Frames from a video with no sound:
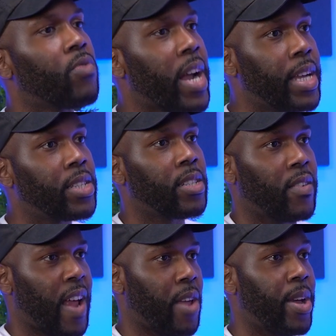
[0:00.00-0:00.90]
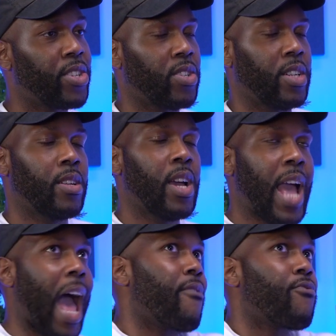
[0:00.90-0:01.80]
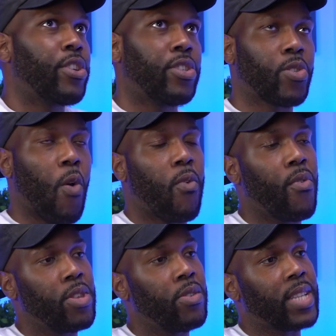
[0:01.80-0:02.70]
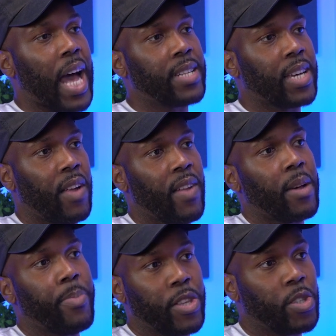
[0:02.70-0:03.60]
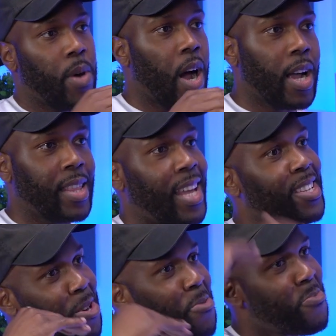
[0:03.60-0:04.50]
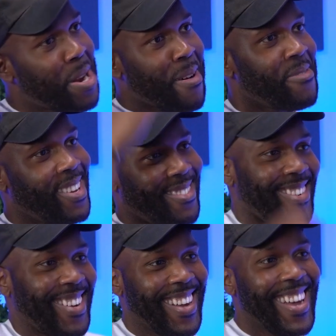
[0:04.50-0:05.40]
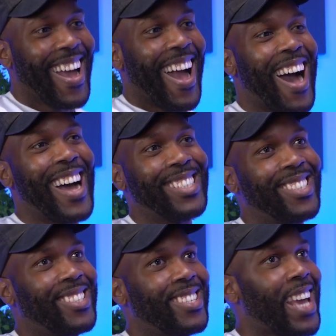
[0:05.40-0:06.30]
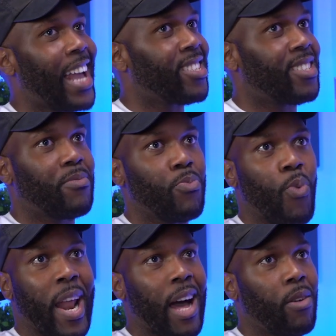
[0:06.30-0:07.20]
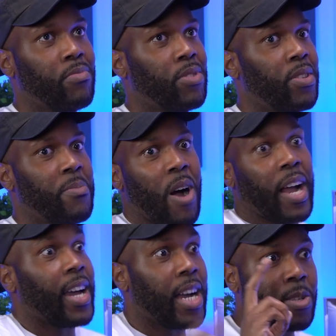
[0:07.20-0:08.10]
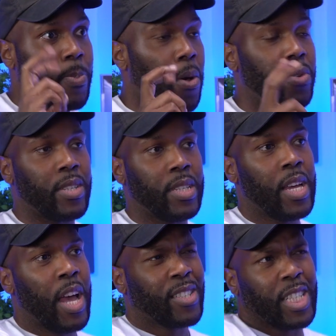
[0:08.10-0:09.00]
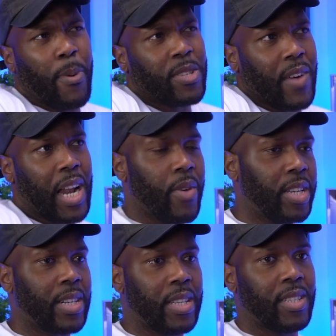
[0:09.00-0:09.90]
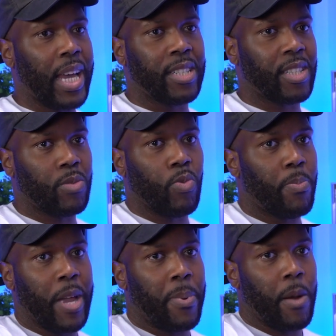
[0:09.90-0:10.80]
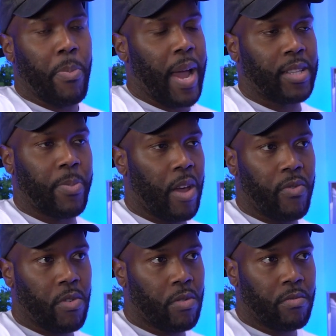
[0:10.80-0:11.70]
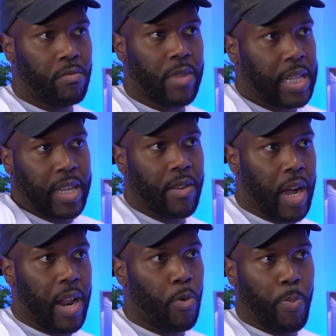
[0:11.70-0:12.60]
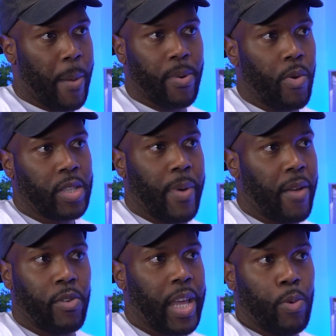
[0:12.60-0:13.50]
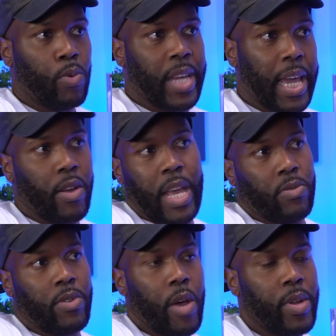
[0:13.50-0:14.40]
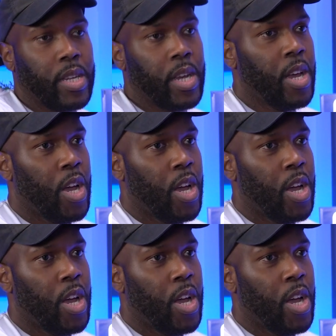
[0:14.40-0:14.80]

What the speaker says: range and evaluation and average and so forth, and used that as kind of like a benchmark and then, and above it. And just went out to the market, I suppose. And so I suppose evaluation at this stage is just what people are prepared to pay for. That's it, right? Like what people are willing to pay for, they will take it, yes or no. And